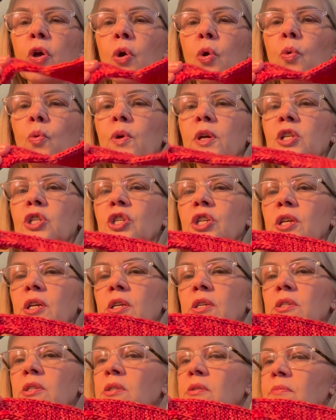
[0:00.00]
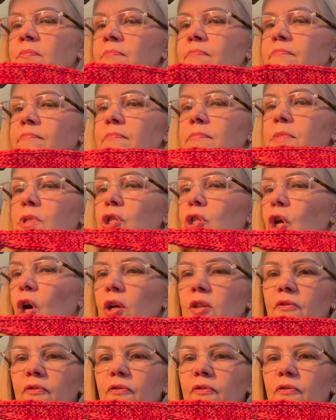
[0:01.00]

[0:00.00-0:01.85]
which is not